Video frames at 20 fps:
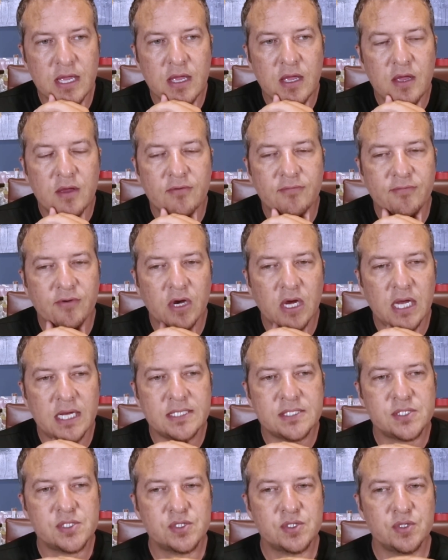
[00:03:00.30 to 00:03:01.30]
for
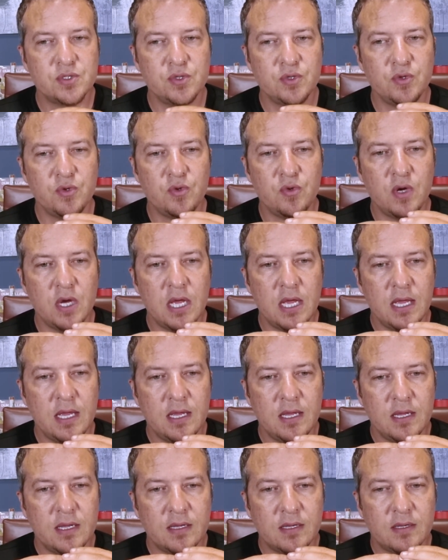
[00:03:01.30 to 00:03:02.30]
us to
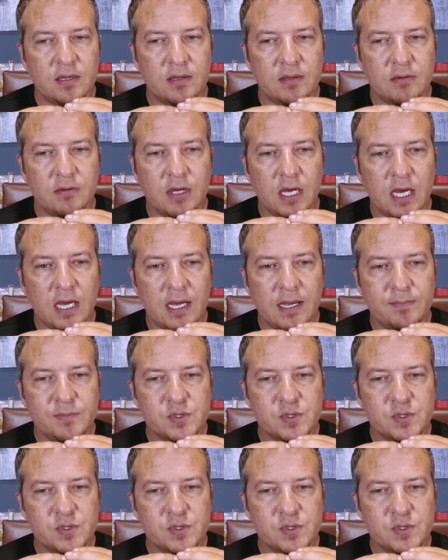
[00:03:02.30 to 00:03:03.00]
uh,